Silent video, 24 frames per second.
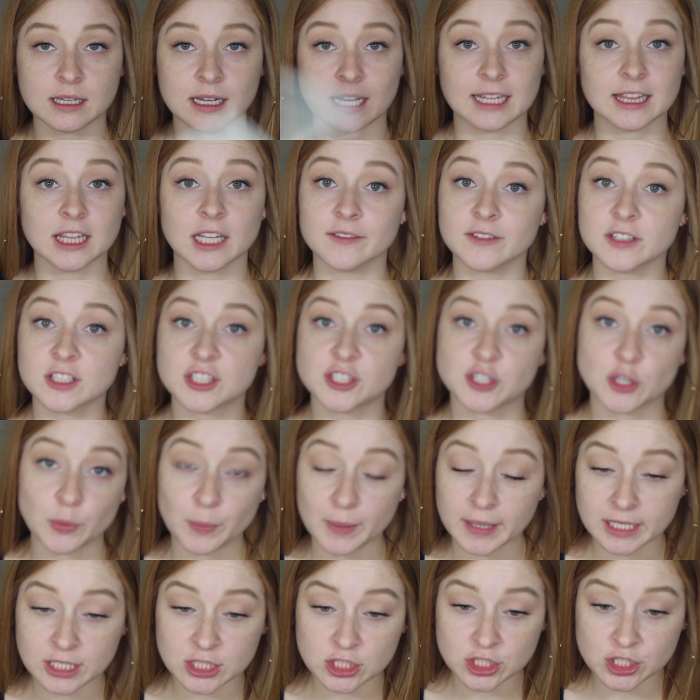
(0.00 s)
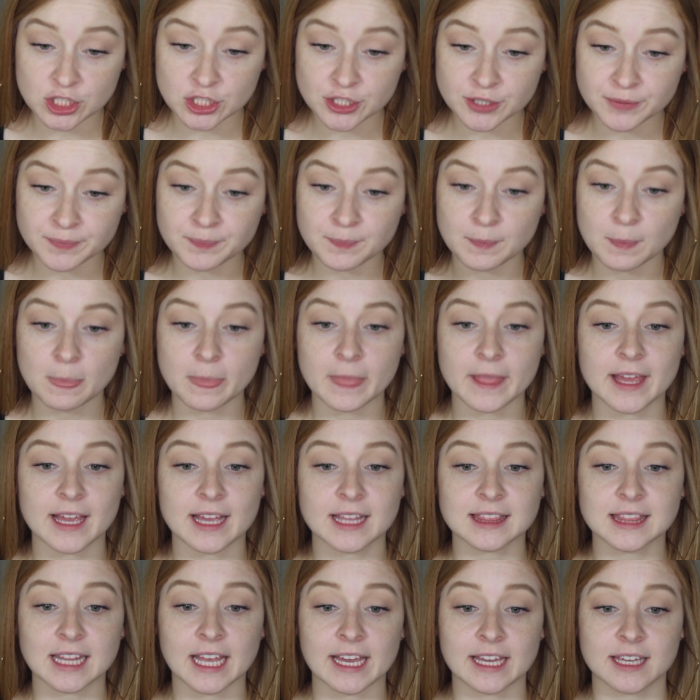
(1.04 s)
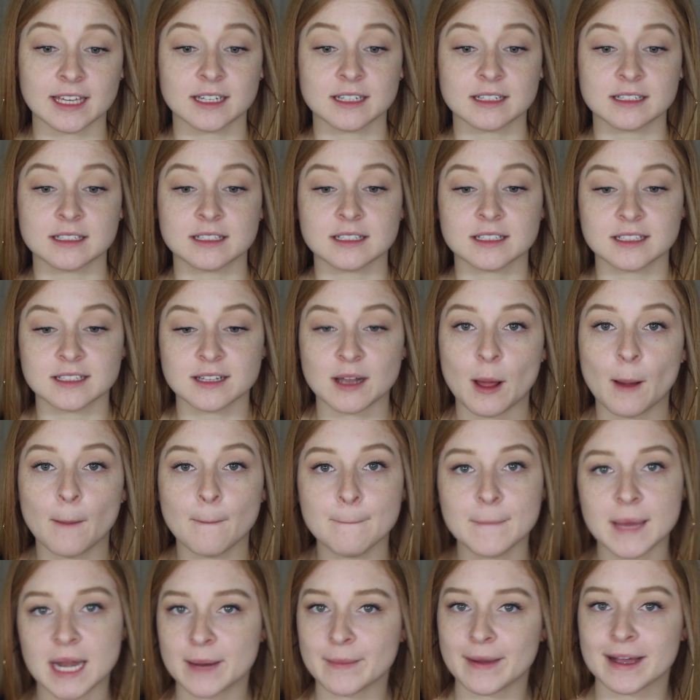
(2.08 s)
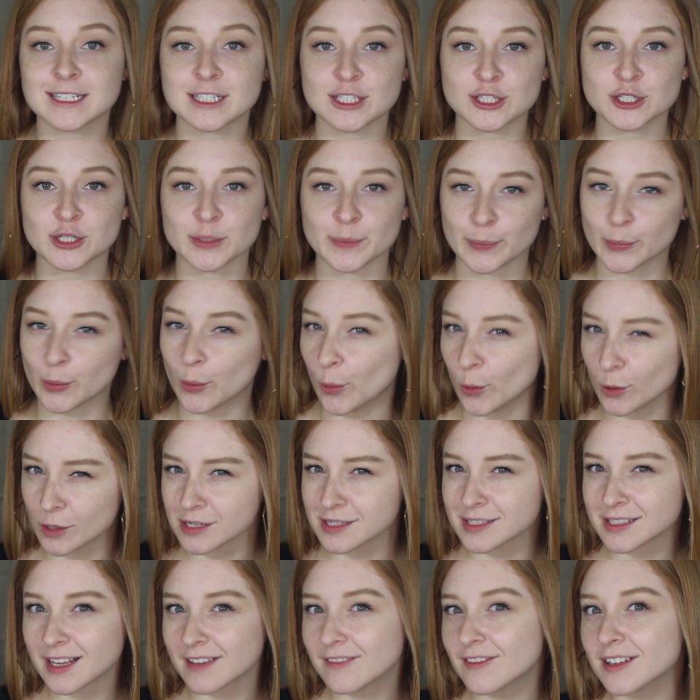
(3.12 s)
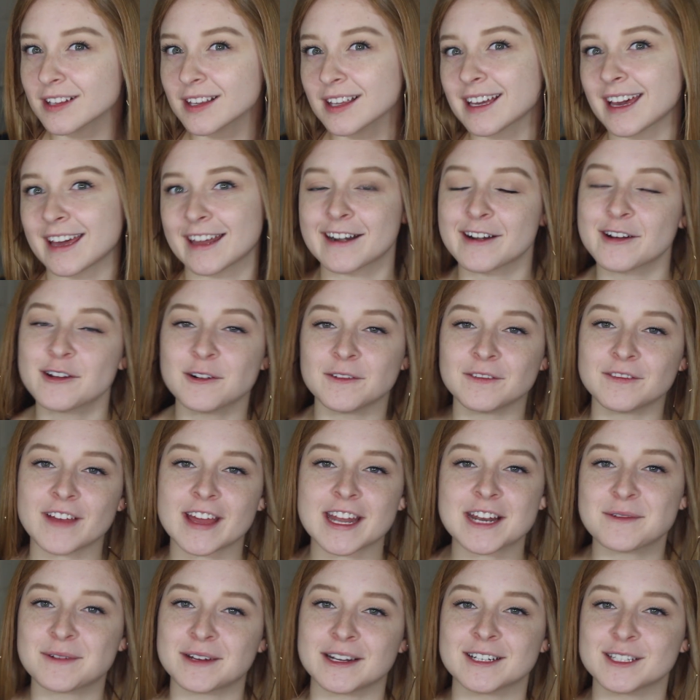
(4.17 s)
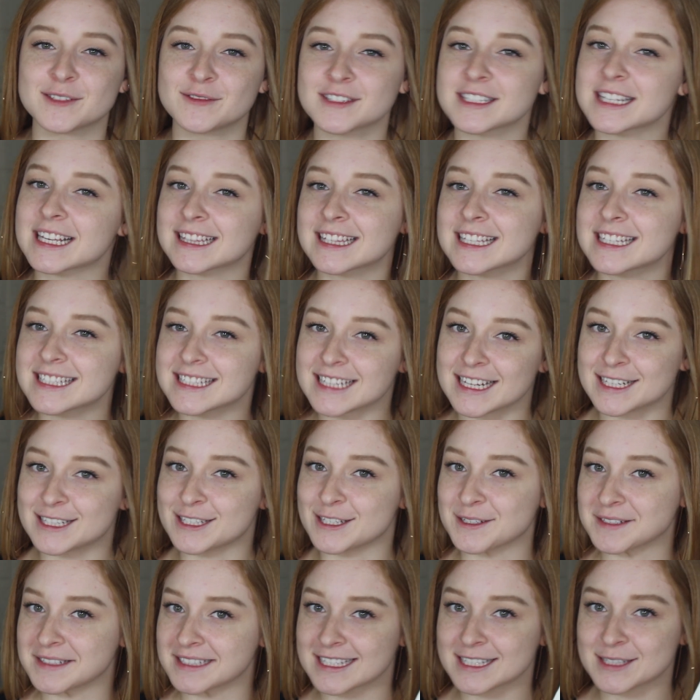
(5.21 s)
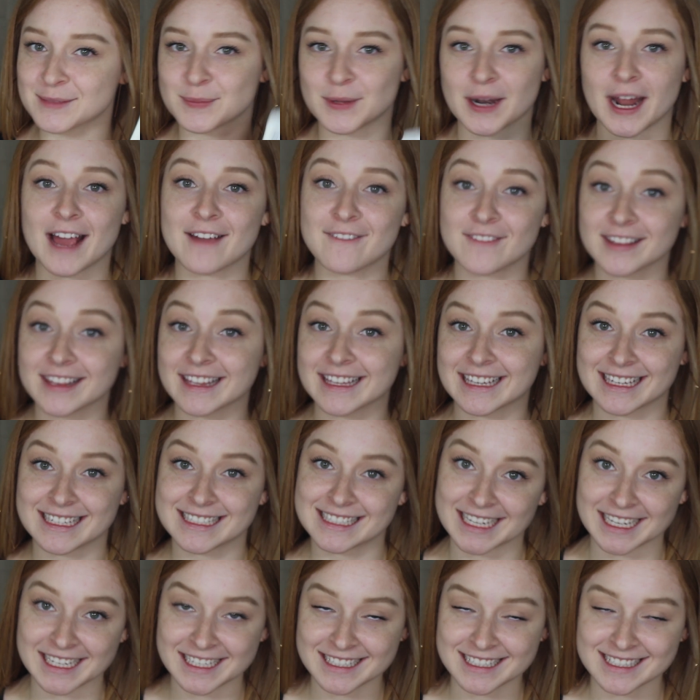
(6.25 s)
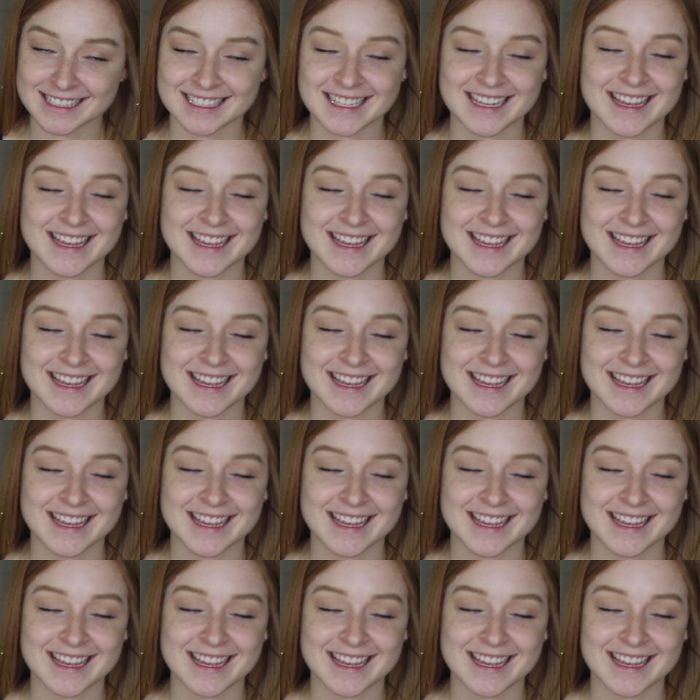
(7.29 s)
I love it so much. It like minimizes your pores, I feel like. I don't know if anyone else feels like this that's used this, but I feel like it does.